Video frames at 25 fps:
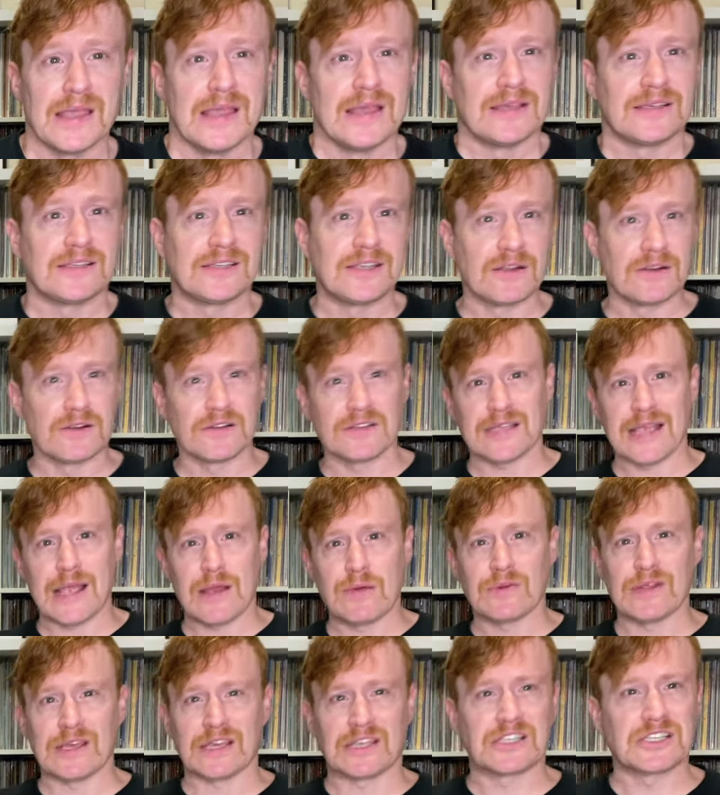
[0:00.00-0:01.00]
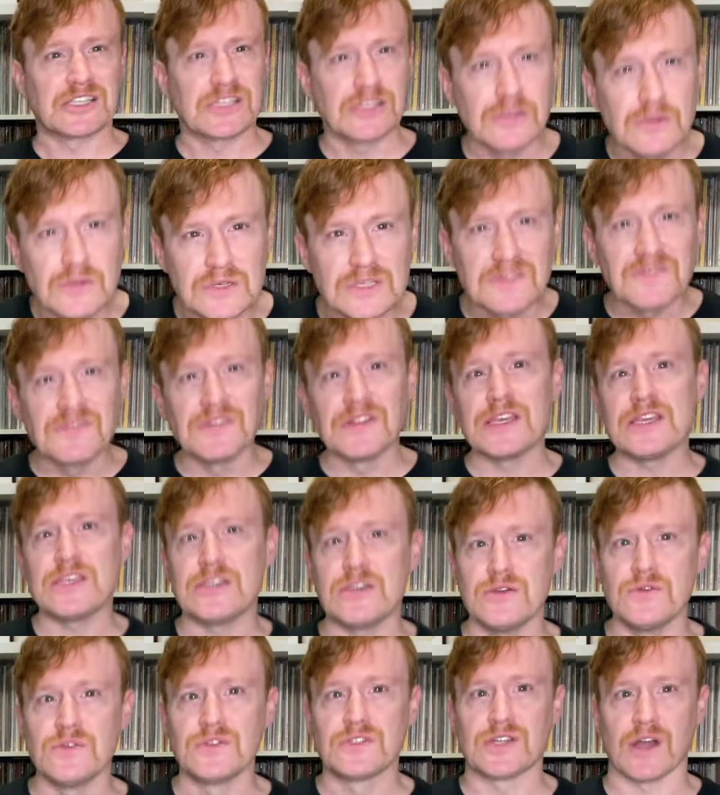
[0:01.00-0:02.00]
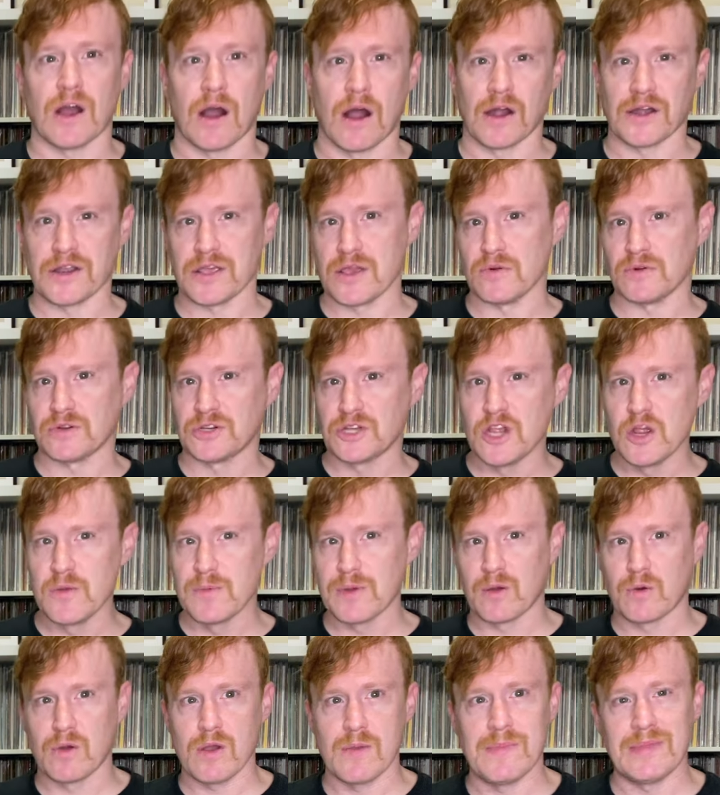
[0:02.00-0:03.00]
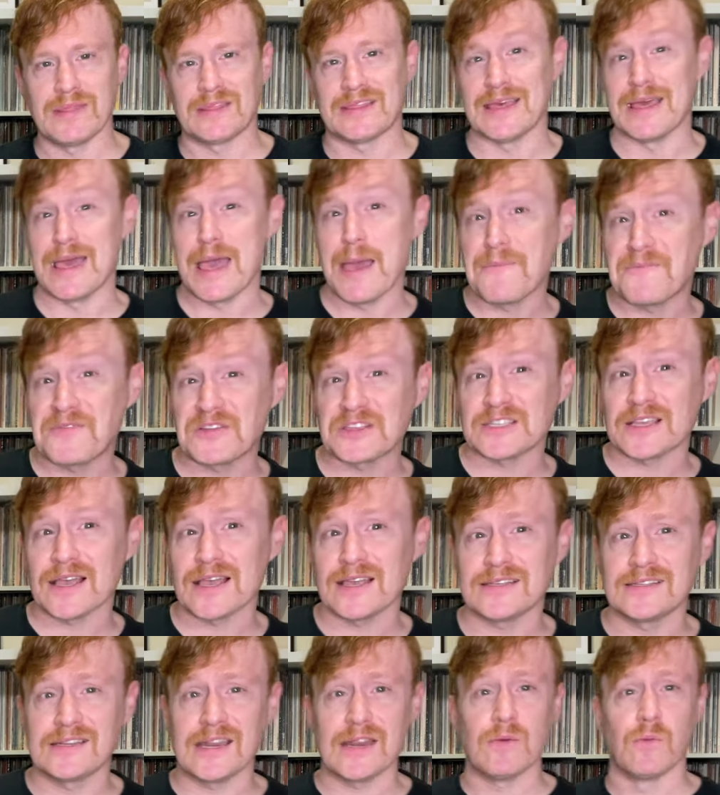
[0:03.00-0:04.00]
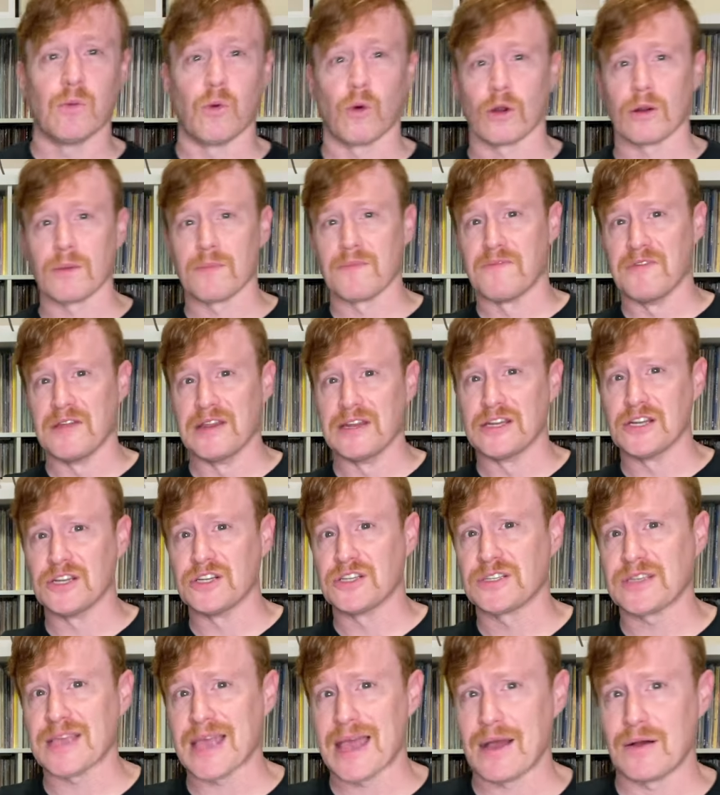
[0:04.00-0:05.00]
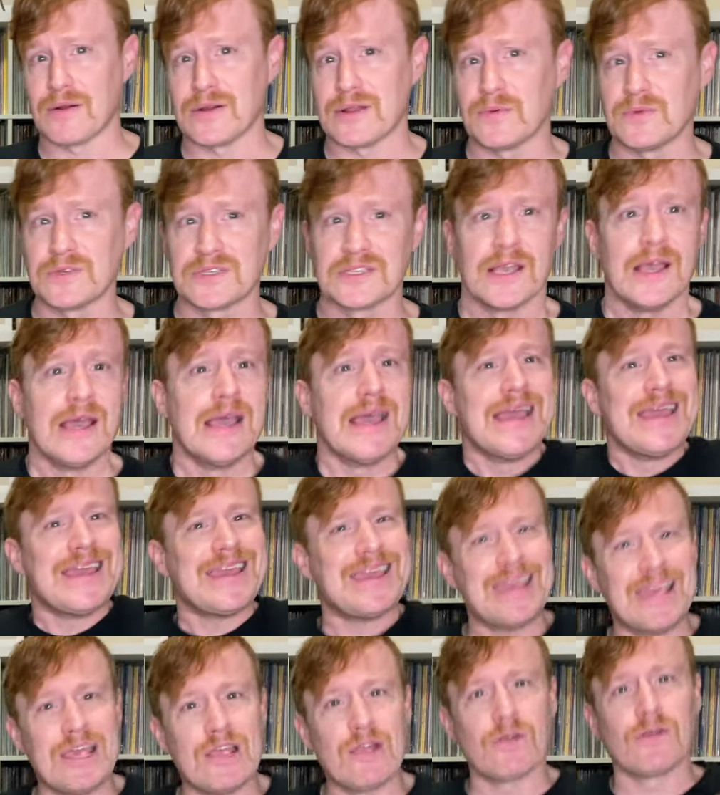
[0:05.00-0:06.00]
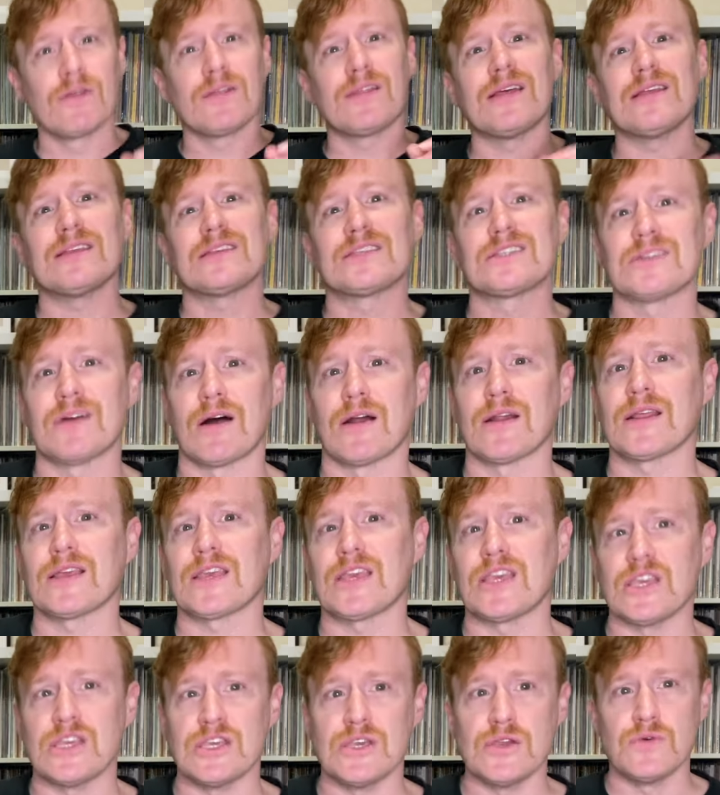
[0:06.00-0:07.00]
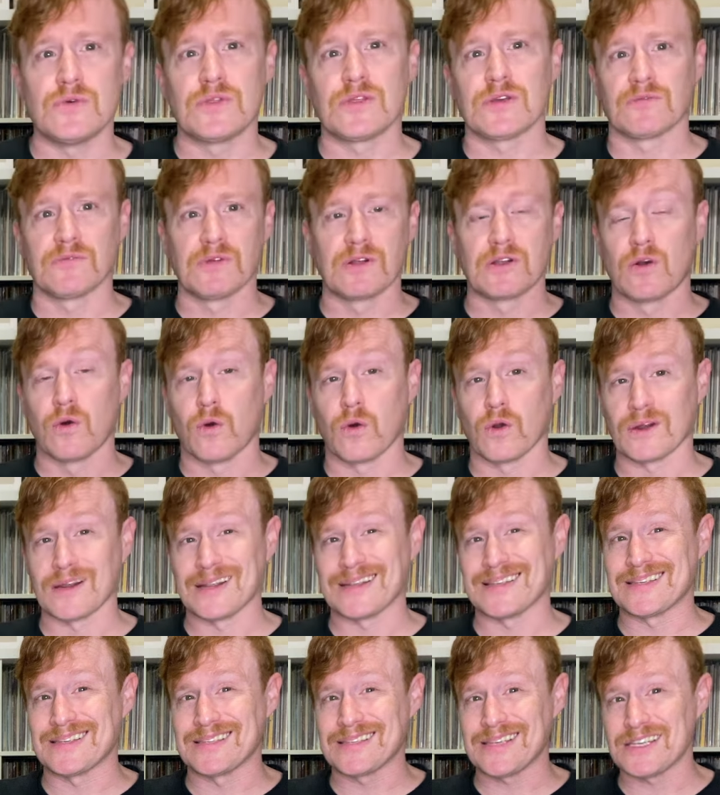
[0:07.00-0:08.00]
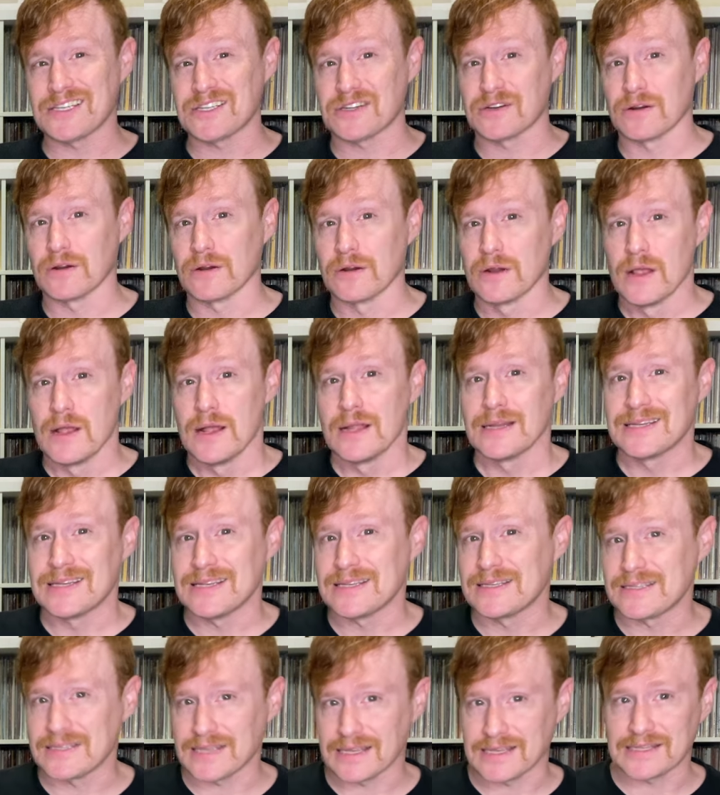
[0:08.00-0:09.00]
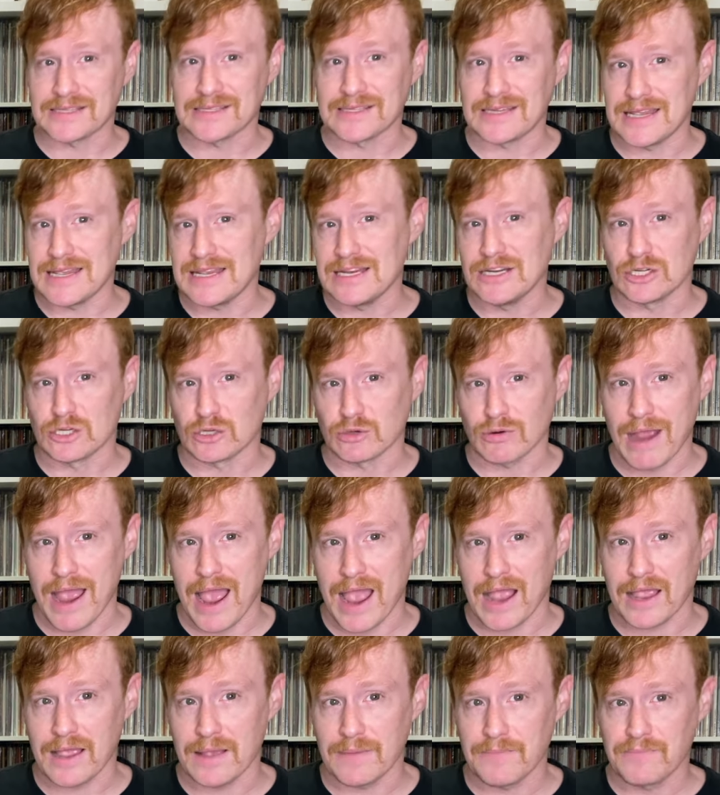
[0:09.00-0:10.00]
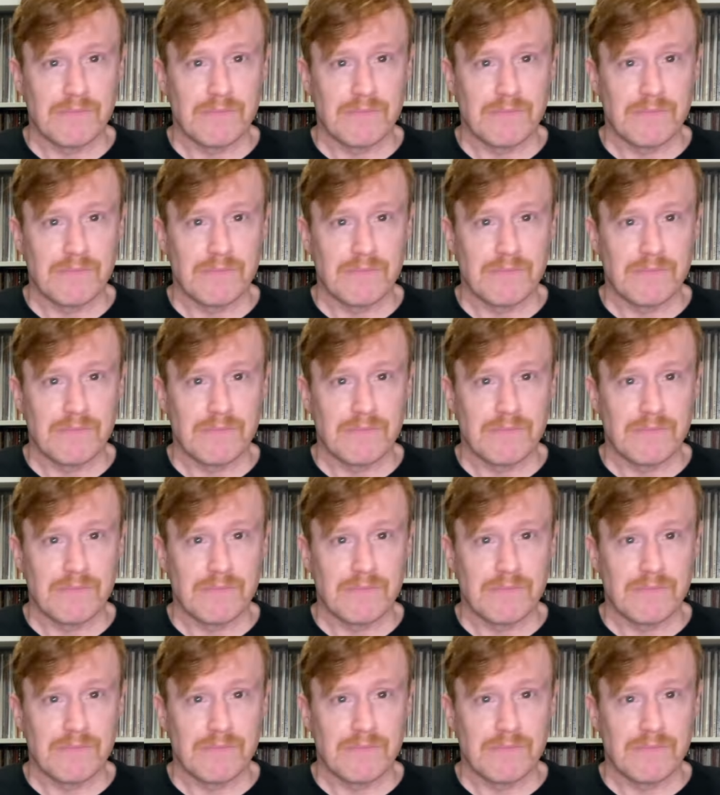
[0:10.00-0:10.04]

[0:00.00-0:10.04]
Sear Sound exclusively used audio tube equipment that emphasized a warm vintage sound. It was here that Sonic Youth recorded Sister to 16 track.